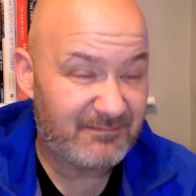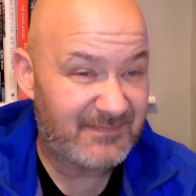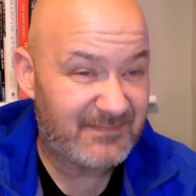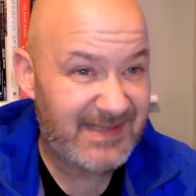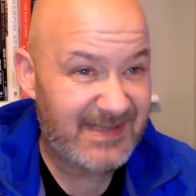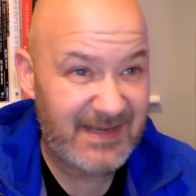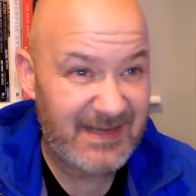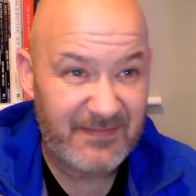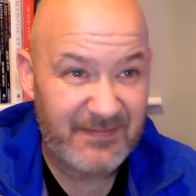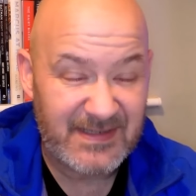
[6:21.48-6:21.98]

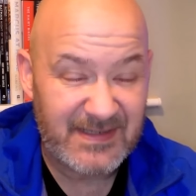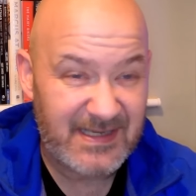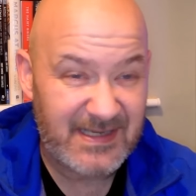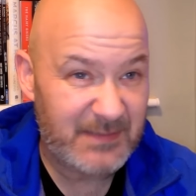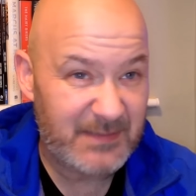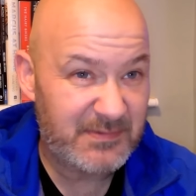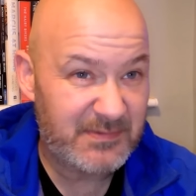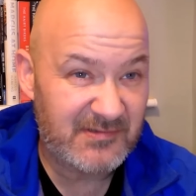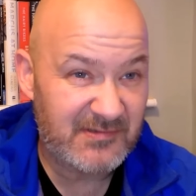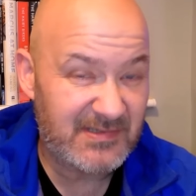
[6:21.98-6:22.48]
Neither
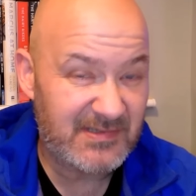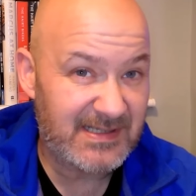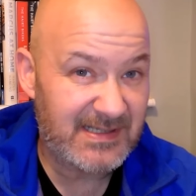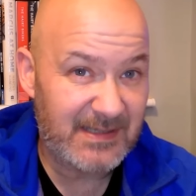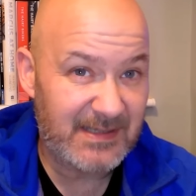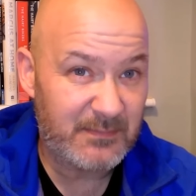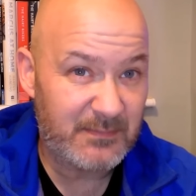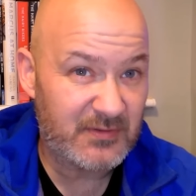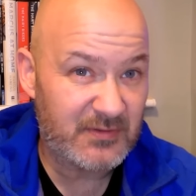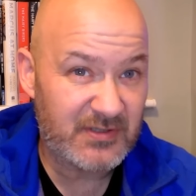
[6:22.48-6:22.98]
keeper's really
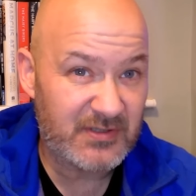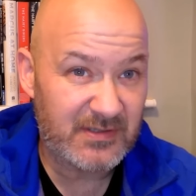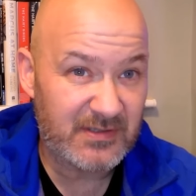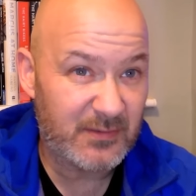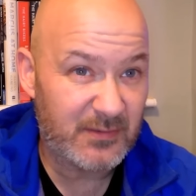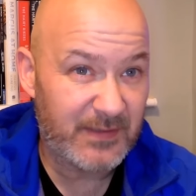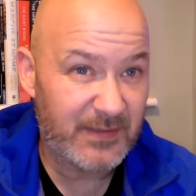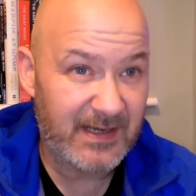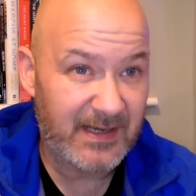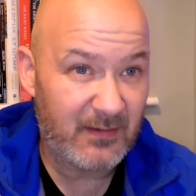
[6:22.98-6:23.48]
had much to
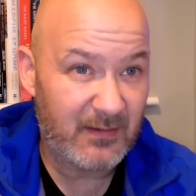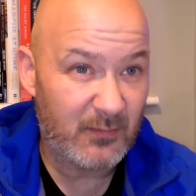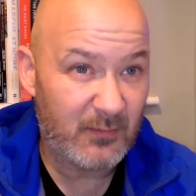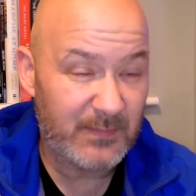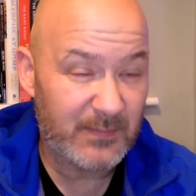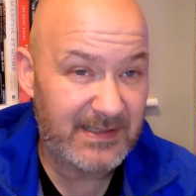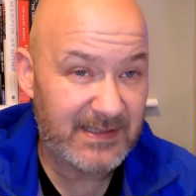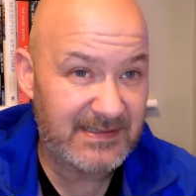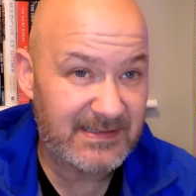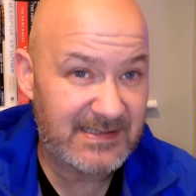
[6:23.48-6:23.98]
do in that
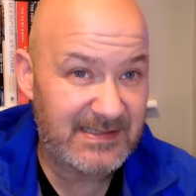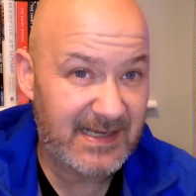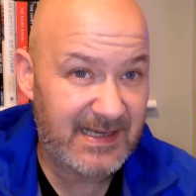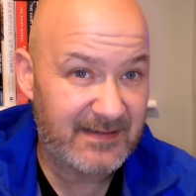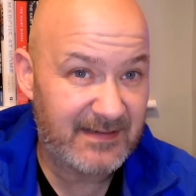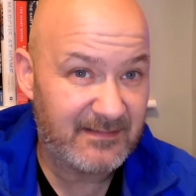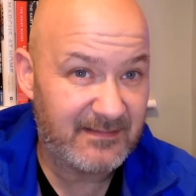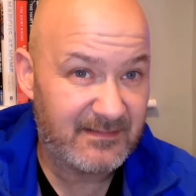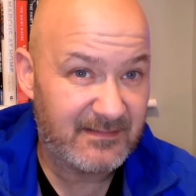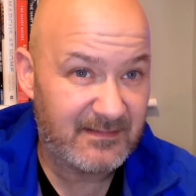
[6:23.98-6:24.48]
opening 10,
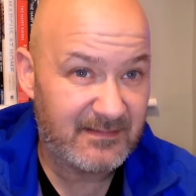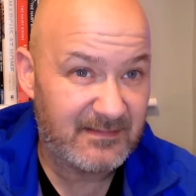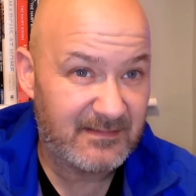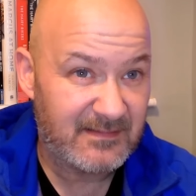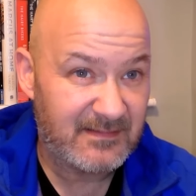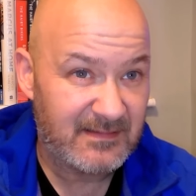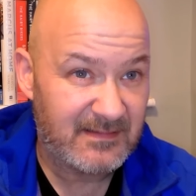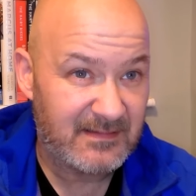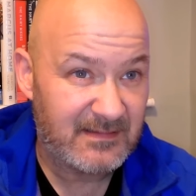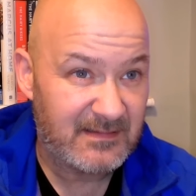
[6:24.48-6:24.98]

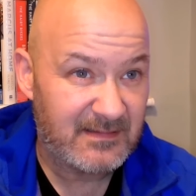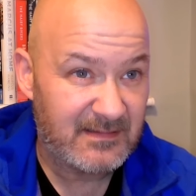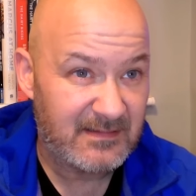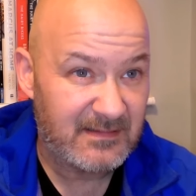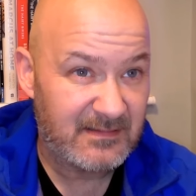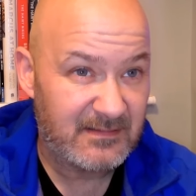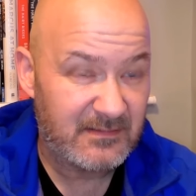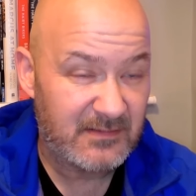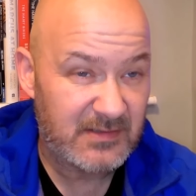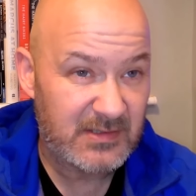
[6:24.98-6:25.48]

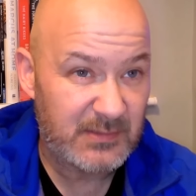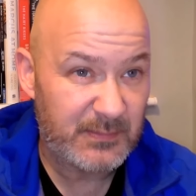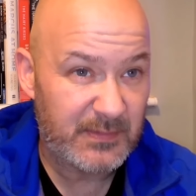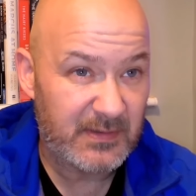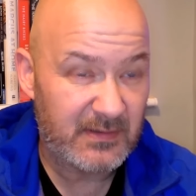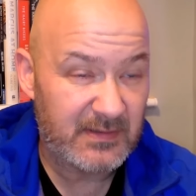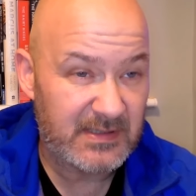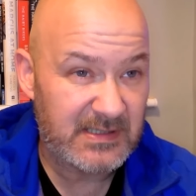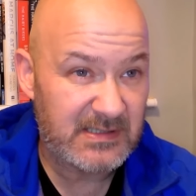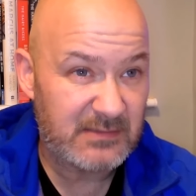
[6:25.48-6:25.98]
to be
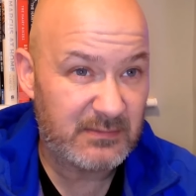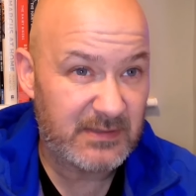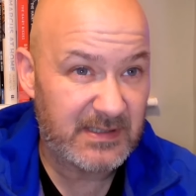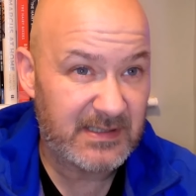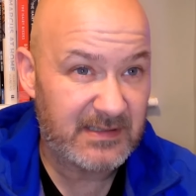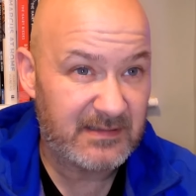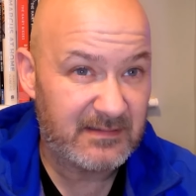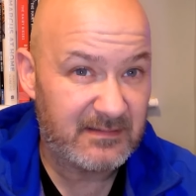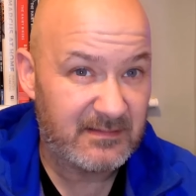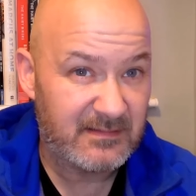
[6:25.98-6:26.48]
honest with you.
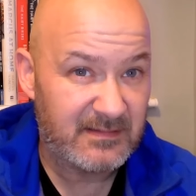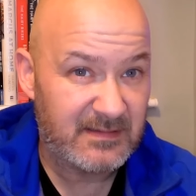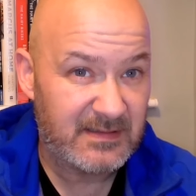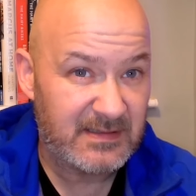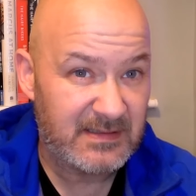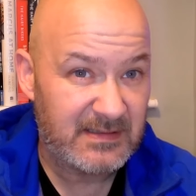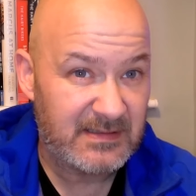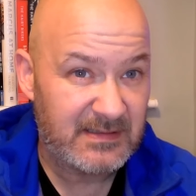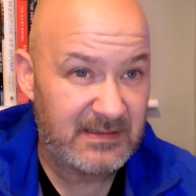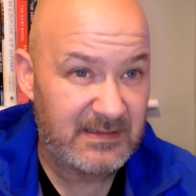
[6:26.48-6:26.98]

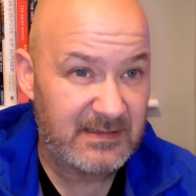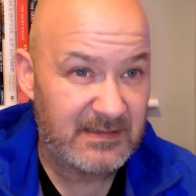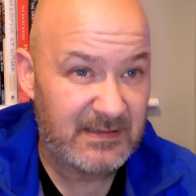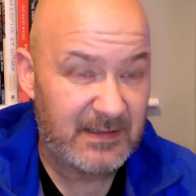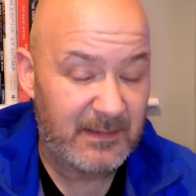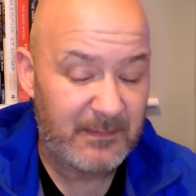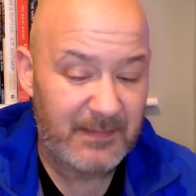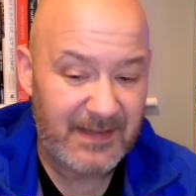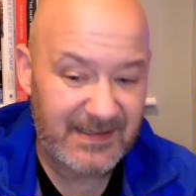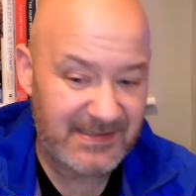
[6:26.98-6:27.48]

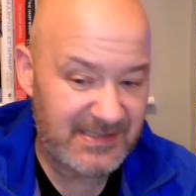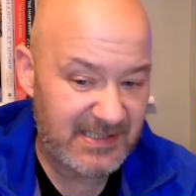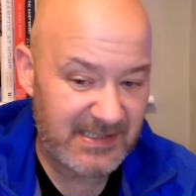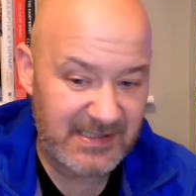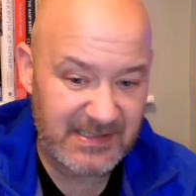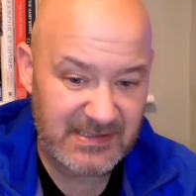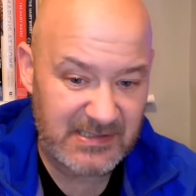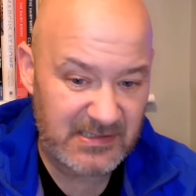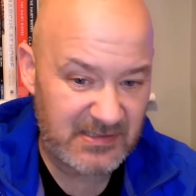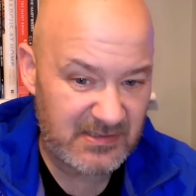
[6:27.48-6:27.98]
Like I said,
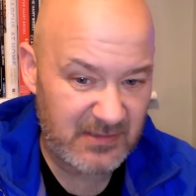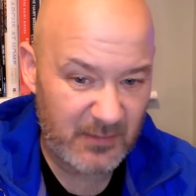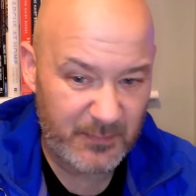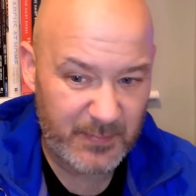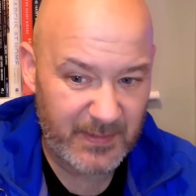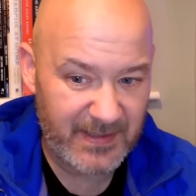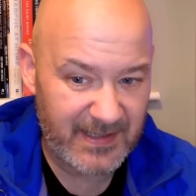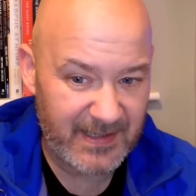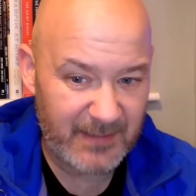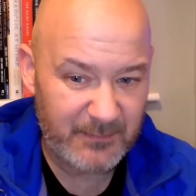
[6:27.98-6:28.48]
it's a
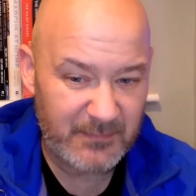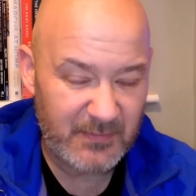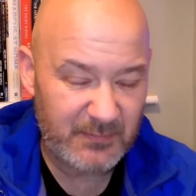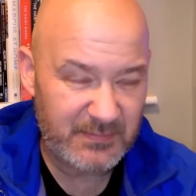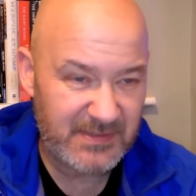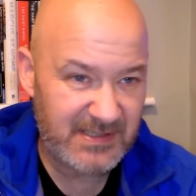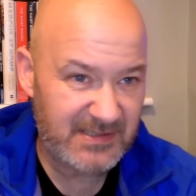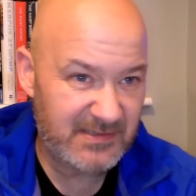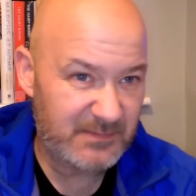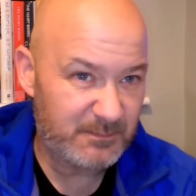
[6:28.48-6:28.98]
sloppy game.
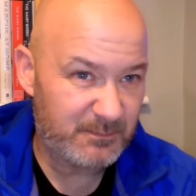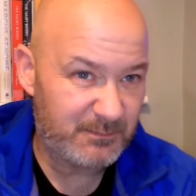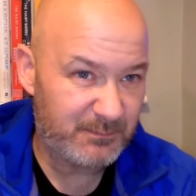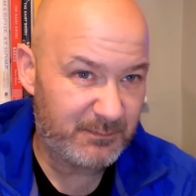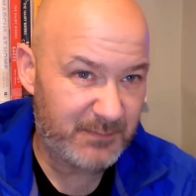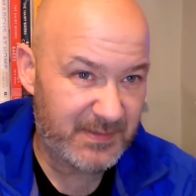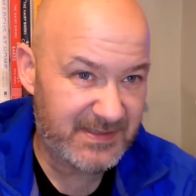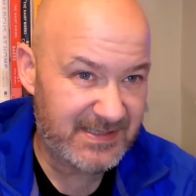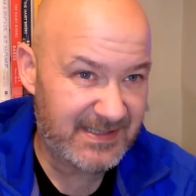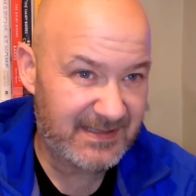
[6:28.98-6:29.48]
Nobody's
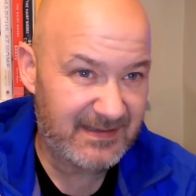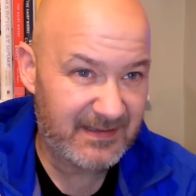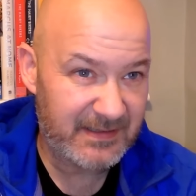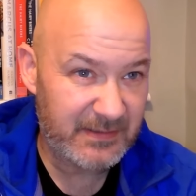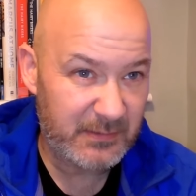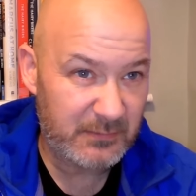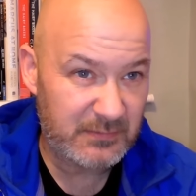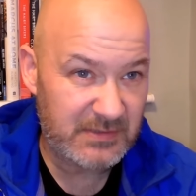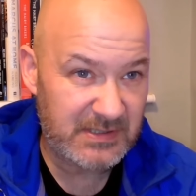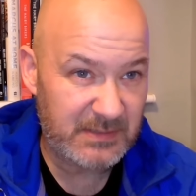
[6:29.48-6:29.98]
particularly
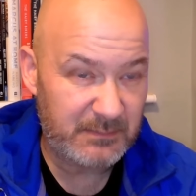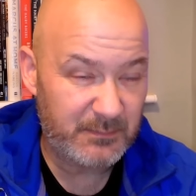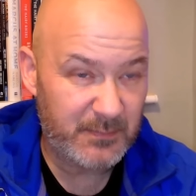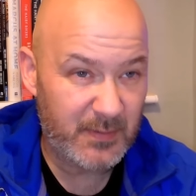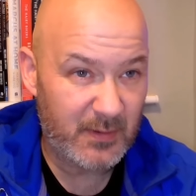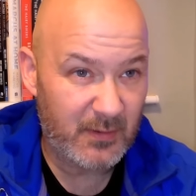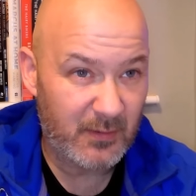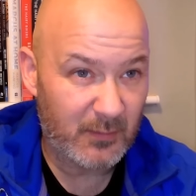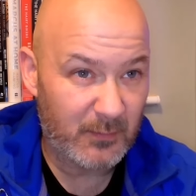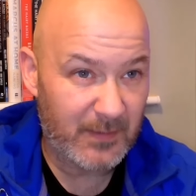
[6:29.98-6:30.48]
using the
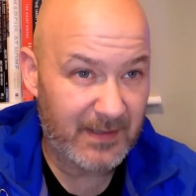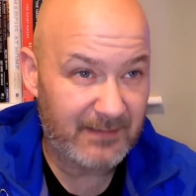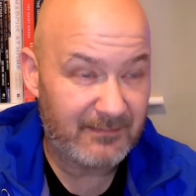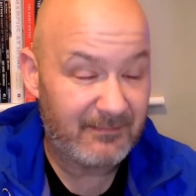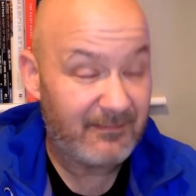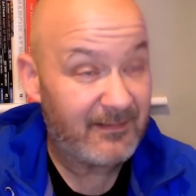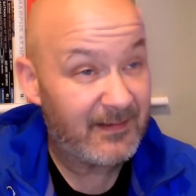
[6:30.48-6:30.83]
ball well.